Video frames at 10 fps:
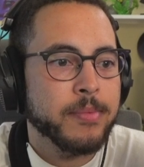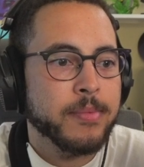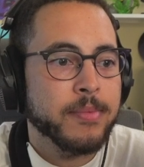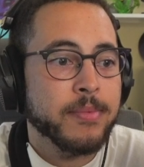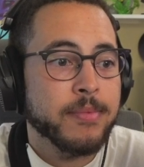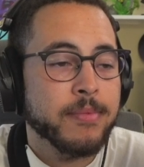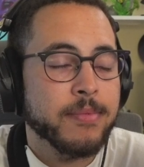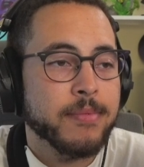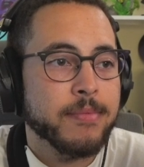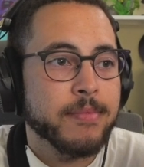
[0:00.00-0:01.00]

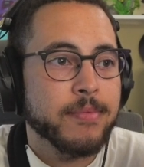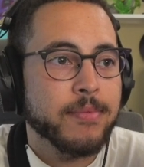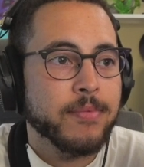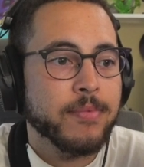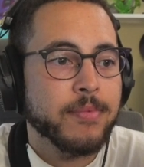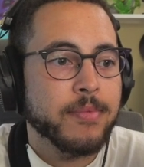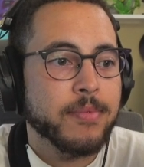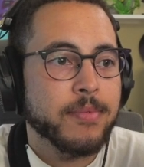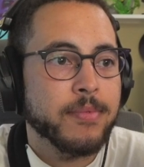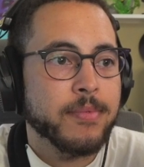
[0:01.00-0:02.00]

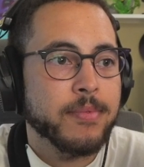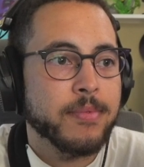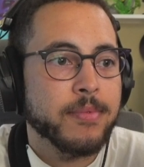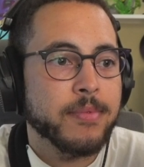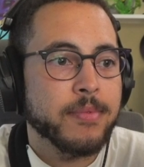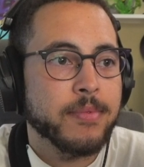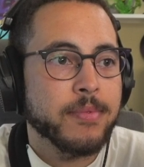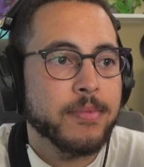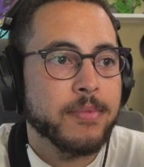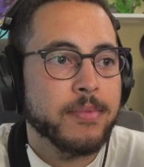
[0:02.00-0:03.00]

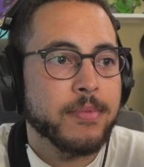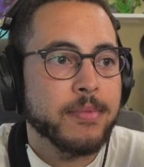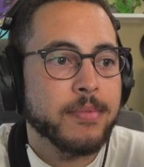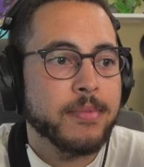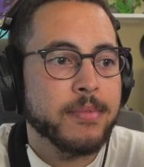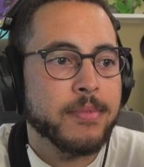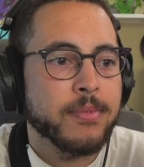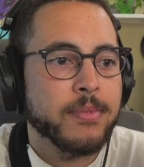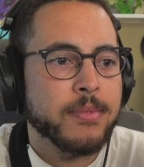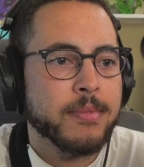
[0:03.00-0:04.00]

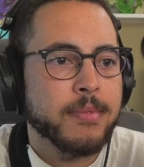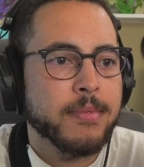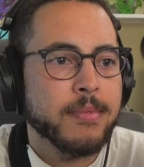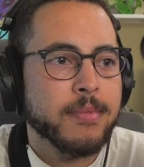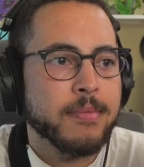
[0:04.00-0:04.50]
(no one is talking)